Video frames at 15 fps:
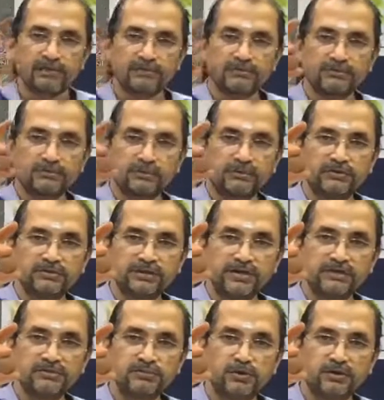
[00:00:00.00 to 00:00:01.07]
So you're going to take
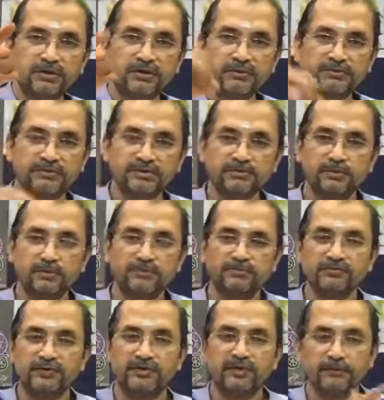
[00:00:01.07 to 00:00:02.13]
a small grape-sized ball
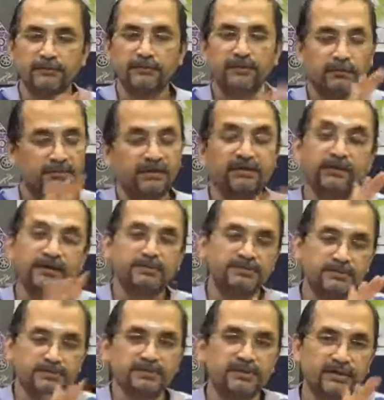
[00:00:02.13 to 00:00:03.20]
of clay, a big
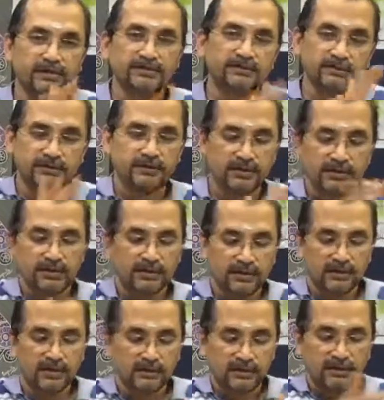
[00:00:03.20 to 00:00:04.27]
grape-sized rather,
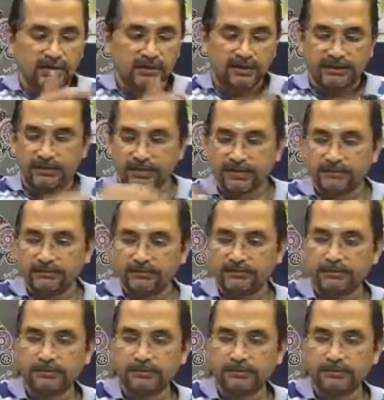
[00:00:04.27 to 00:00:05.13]
and then